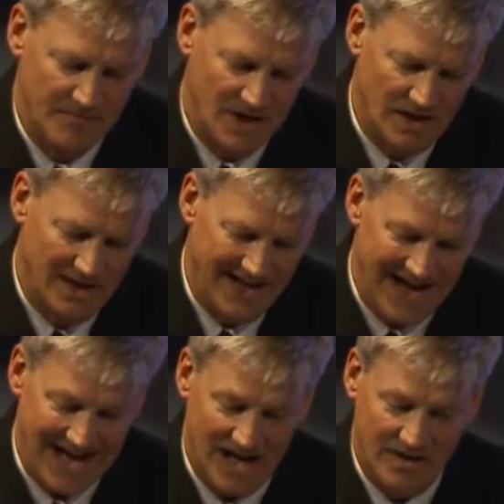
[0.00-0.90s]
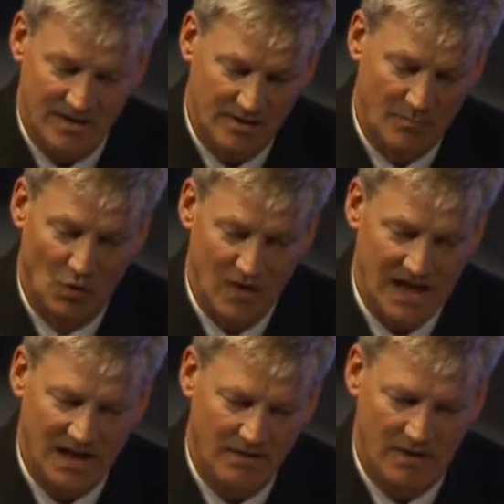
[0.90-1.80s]
and
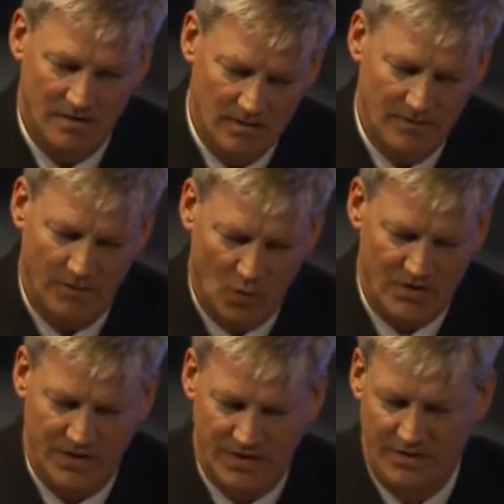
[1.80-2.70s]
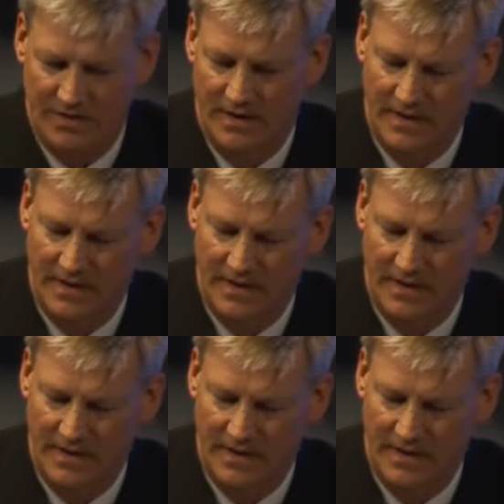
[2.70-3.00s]
marine forces.